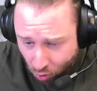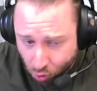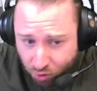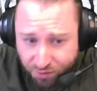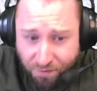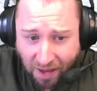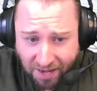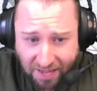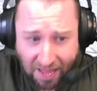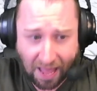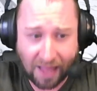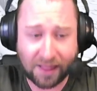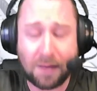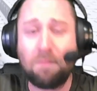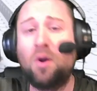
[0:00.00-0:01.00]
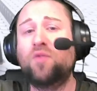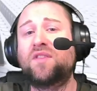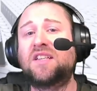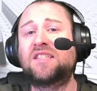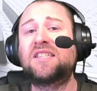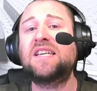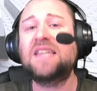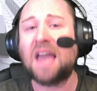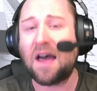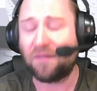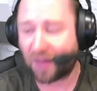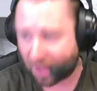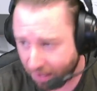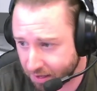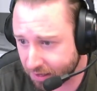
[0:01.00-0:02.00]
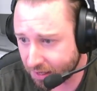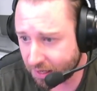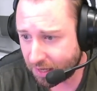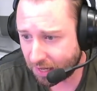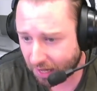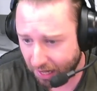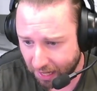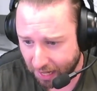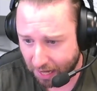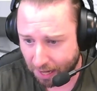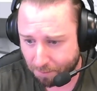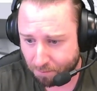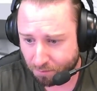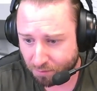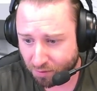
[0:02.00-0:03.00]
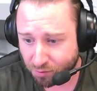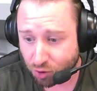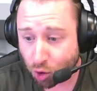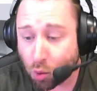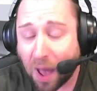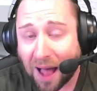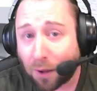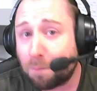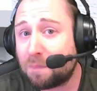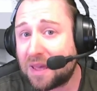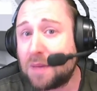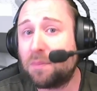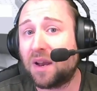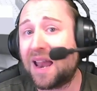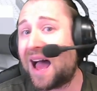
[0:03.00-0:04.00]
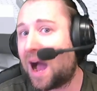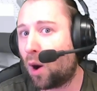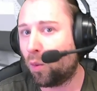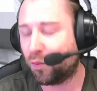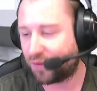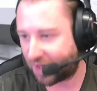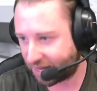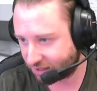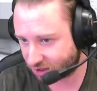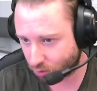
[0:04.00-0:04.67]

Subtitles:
who's very kindly put this together to help people out there.